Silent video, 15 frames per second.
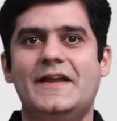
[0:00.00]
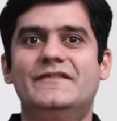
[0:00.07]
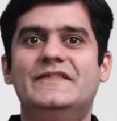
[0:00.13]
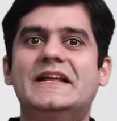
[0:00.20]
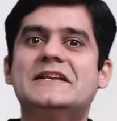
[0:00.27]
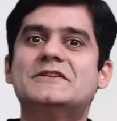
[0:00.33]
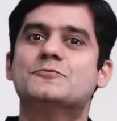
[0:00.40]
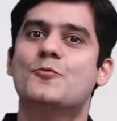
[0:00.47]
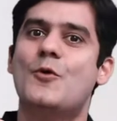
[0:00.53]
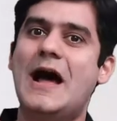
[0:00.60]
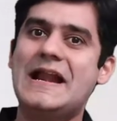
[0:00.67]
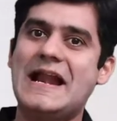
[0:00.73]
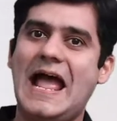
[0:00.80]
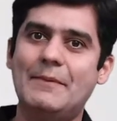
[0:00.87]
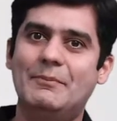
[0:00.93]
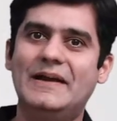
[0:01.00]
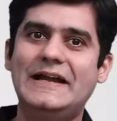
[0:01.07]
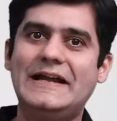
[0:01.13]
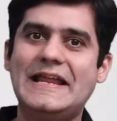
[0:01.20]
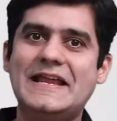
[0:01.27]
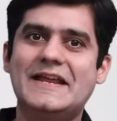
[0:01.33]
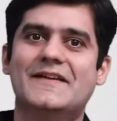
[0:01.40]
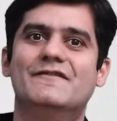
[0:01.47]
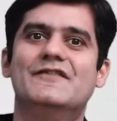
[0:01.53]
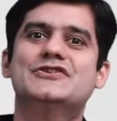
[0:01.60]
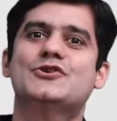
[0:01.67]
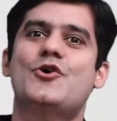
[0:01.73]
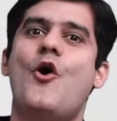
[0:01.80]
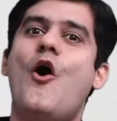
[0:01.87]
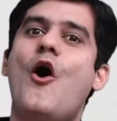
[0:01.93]
If there is one ability
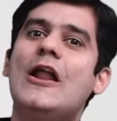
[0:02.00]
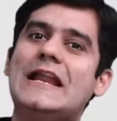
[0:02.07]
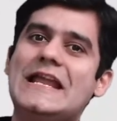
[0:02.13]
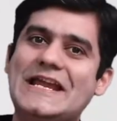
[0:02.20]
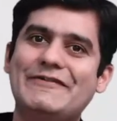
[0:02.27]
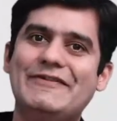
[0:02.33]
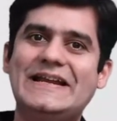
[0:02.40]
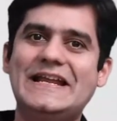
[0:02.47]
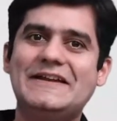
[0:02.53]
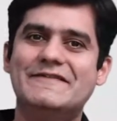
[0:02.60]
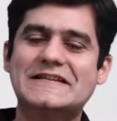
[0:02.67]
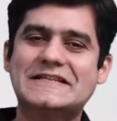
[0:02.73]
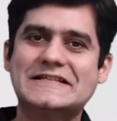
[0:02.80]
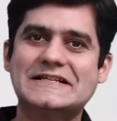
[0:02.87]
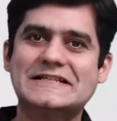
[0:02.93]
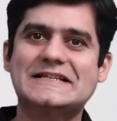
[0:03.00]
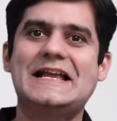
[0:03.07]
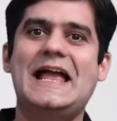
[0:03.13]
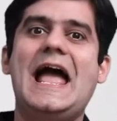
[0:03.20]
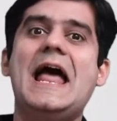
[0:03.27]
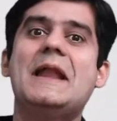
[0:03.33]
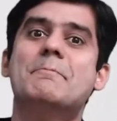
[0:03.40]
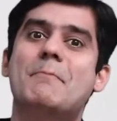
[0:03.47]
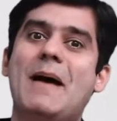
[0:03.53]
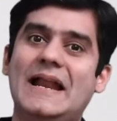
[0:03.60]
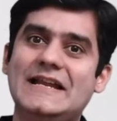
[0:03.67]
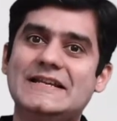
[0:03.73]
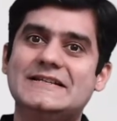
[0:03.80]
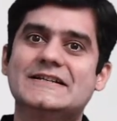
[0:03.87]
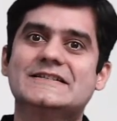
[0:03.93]
which all equity investors and
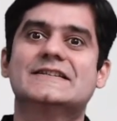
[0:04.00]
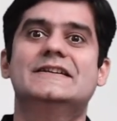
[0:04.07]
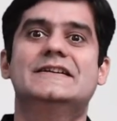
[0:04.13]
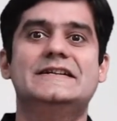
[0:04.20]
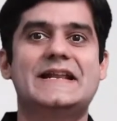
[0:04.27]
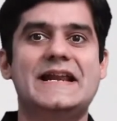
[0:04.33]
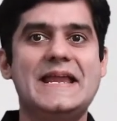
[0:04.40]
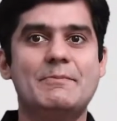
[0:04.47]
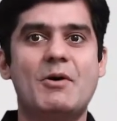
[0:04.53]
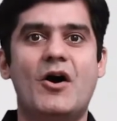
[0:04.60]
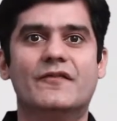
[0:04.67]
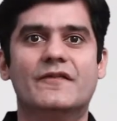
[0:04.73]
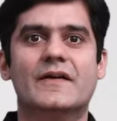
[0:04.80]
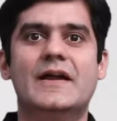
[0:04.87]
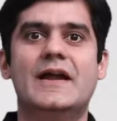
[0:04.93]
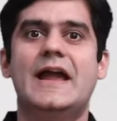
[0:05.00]
managers dream of,